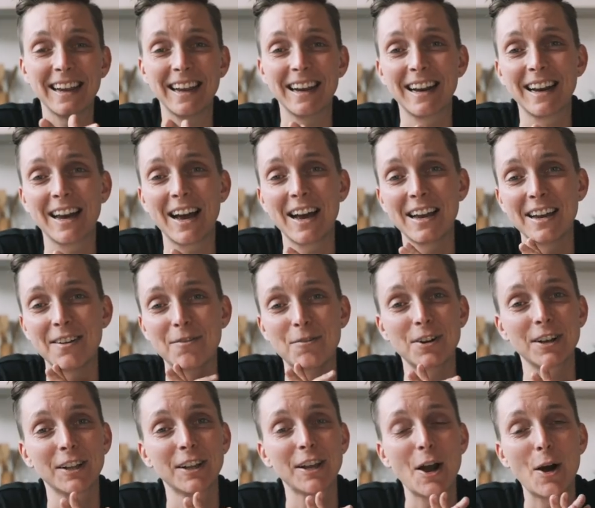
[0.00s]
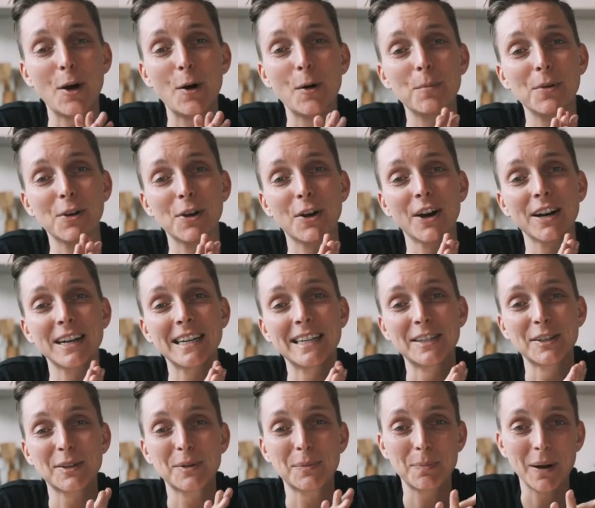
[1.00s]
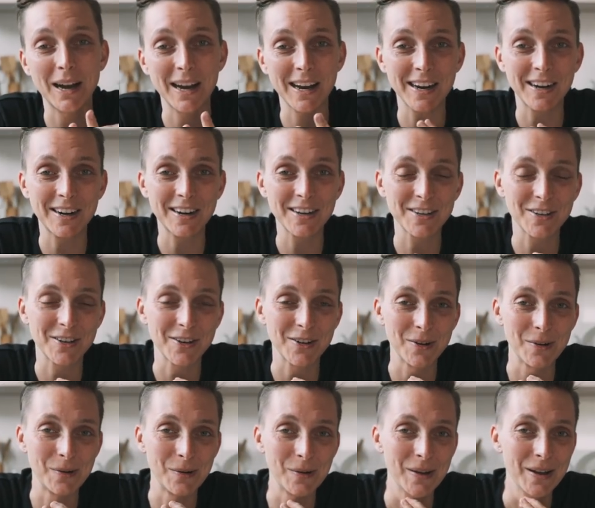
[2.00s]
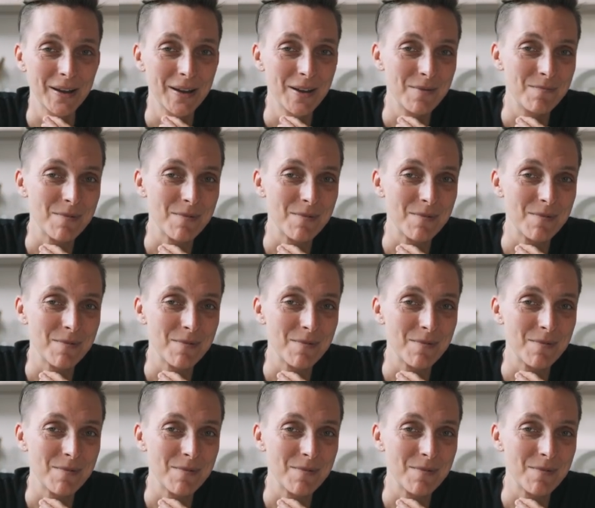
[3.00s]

And I really hope you got inspired to